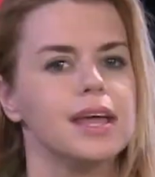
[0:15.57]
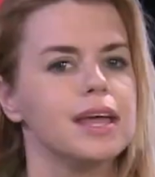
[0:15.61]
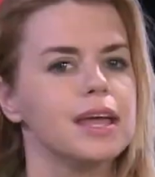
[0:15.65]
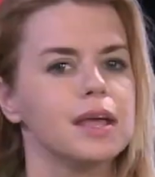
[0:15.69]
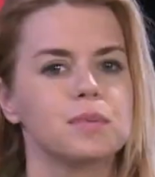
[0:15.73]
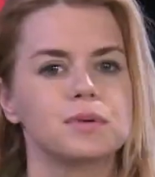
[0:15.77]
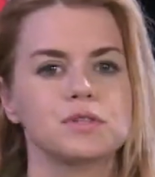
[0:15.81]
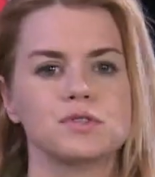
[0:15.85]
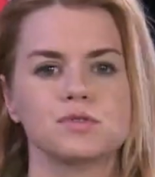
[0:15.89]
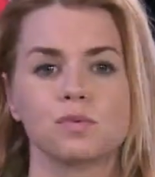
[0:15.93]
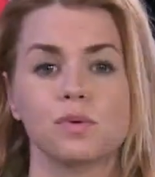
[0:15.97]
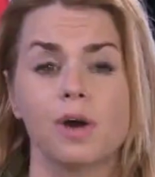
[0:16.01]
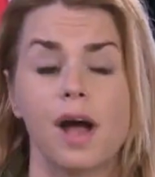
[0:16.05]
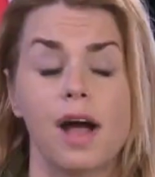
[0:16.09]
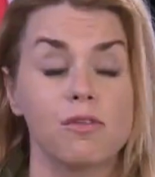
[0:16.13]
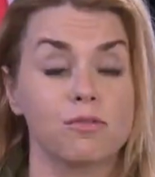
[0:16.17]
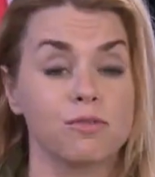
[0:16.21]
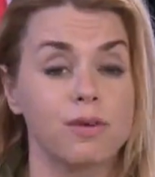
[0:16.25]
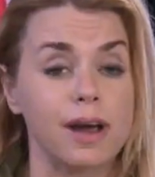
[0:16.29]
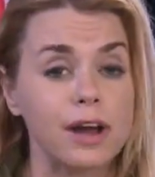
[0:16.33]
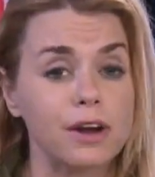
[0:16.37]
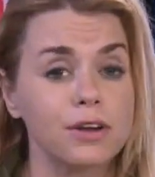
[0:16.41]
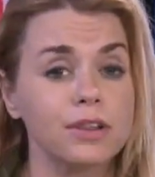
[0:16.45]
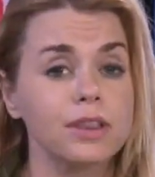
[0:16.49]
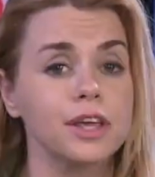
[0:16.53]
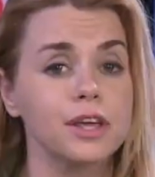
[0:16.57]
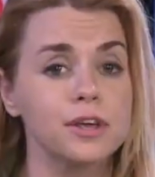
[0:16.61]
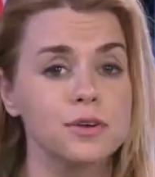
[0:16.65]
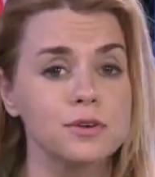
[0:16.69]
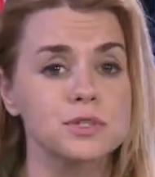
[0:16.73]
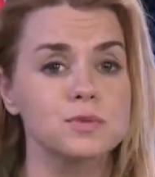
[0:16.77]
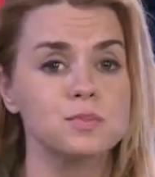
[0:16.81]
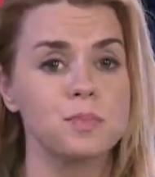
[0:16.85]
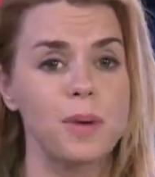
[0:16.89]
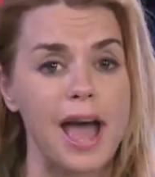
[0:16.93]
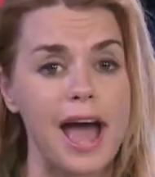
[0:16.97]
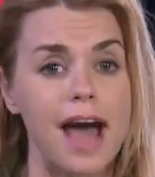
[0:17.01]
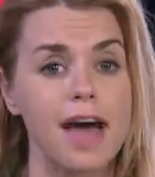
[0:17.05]
It was a rarely
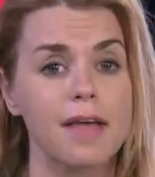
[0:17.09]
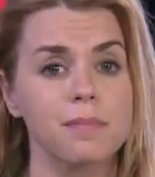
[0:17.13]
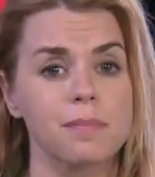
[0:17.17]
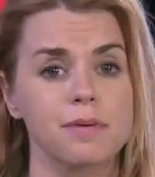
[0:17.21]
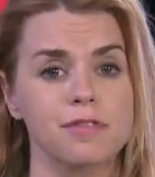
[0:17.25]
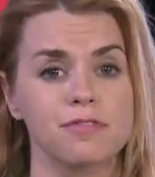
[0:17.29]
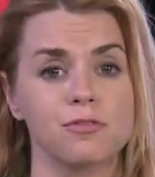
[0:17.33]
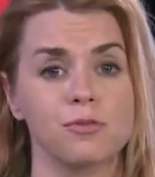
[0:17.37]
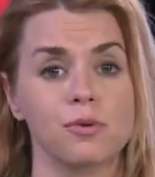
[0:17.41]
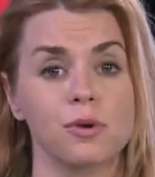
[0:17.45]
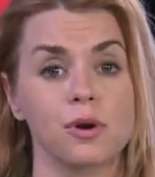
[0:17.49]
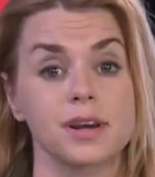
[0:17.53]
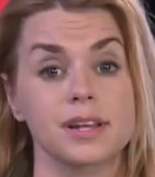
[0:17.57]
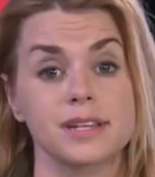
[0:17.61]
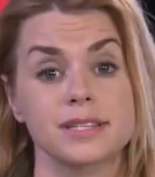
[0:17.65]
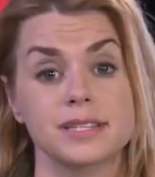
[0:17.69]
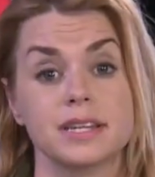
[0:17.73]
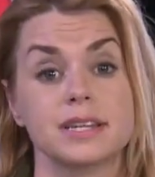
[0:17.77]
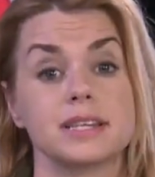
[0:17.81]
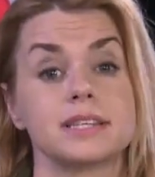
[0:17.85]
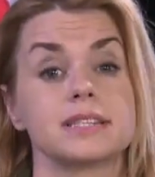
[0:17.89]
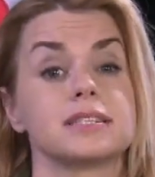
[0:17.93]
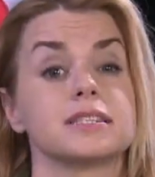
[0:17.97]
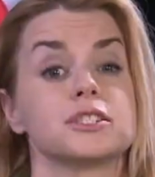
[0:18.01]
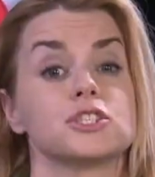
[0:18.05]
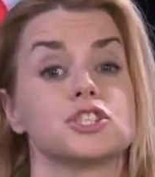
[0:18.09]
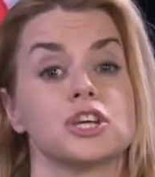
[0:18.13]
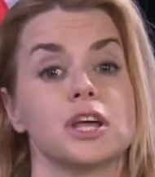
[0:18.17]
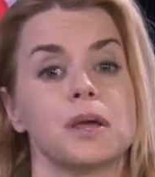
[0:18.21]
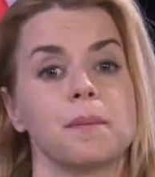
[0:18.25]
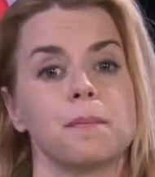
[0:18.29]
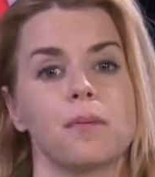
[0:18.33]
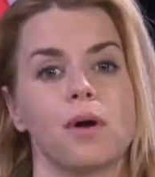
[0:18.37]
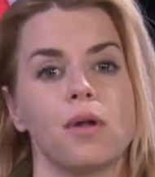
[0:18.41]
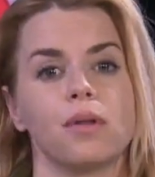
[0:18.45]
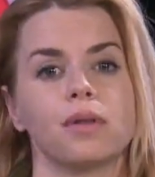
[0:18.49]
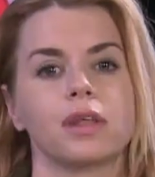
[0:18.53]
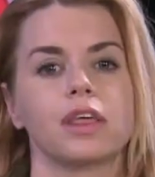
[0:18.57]
used path before to
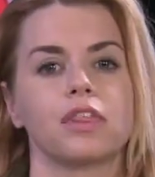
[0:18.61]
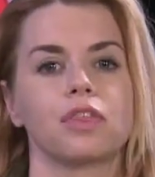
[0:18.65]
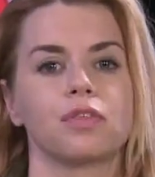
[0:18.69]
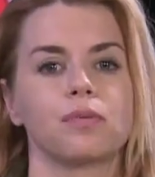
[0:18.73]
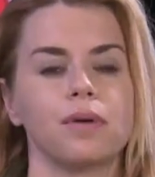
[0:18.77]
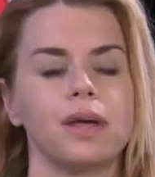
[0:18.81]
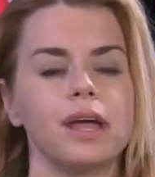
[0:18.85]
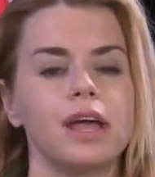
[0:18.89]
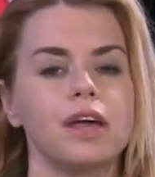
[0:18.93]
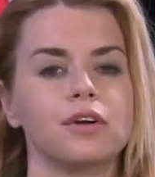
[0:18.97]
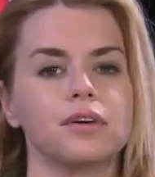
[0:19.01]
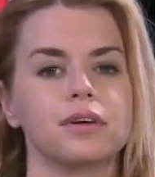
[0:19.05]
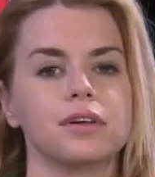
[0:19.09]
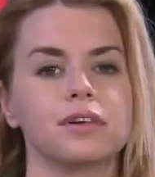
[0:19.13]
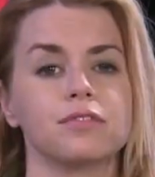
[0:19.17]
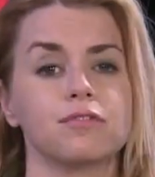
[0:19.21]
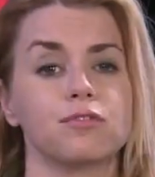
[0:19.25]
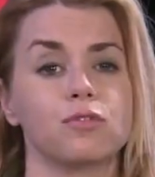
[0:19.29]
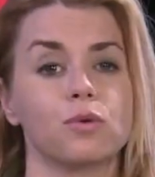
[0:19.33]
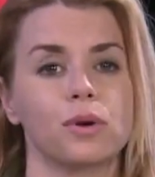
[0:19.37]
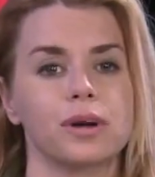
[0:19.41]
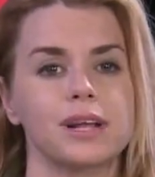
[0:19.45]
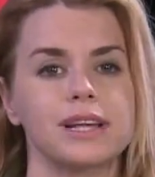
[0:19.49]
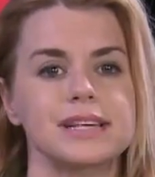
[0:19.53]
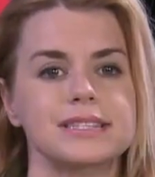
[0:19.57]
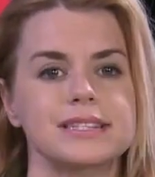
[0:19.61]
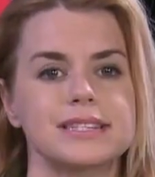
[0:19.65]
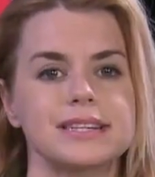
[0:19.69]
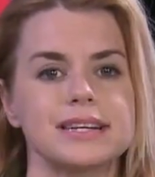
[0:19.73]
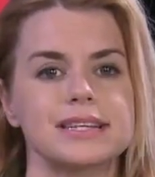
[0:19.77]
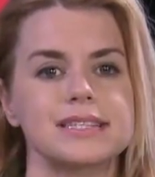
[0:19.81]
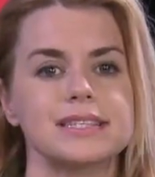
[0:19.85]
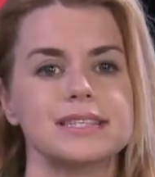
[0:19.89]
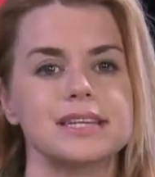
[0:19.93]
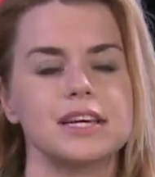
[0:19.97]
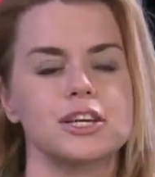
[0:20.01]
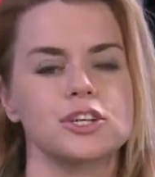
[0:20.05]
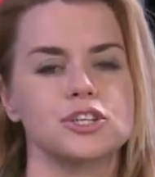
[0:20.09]
citizenship, only
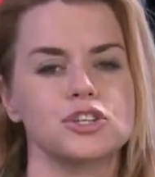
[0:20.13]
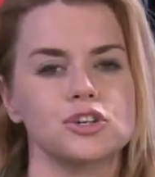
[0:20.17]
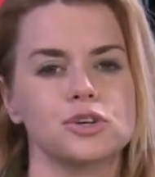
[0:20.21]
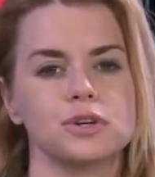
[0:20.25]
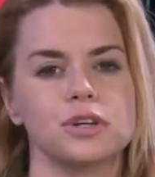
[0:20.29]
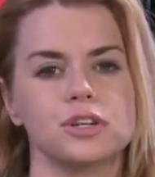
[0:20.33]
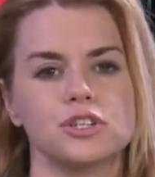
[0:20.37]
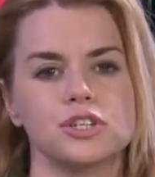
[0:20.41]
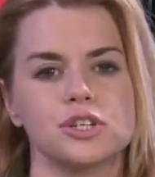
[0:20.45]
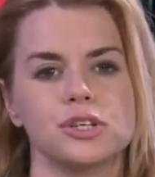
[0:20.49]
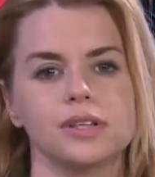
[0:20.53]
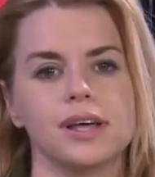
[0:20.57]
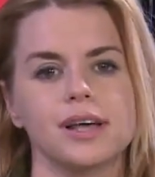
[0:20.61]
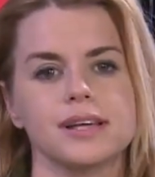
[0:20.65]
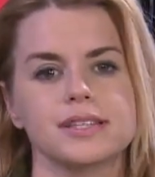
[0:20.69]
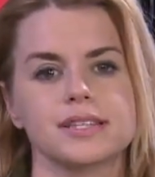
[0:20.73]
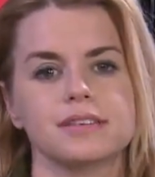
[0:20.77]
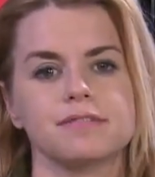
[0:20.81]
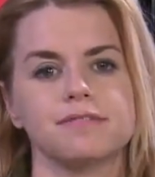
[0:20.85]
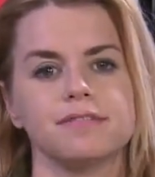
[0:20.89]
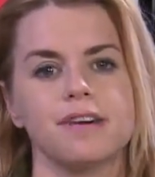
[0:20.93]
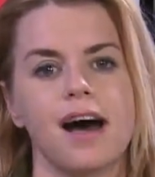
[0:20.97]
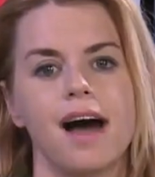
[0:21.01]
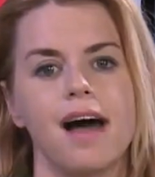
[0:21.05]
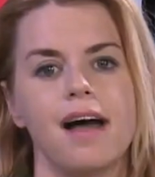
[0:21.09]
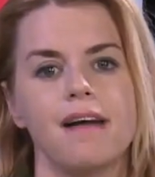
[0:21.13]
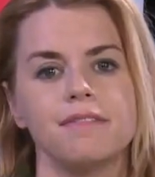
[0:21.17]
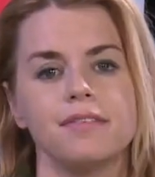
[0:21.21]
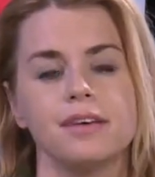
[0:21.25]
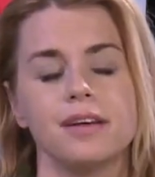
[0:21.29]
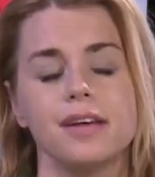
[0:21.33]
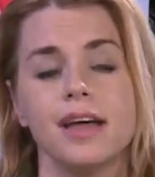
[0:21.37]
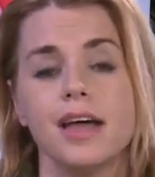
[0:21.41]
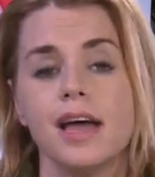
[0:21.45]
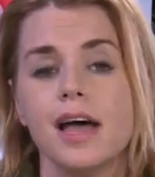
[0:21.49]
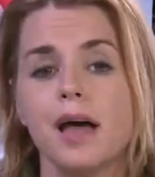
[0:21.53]
346 issued in 2005.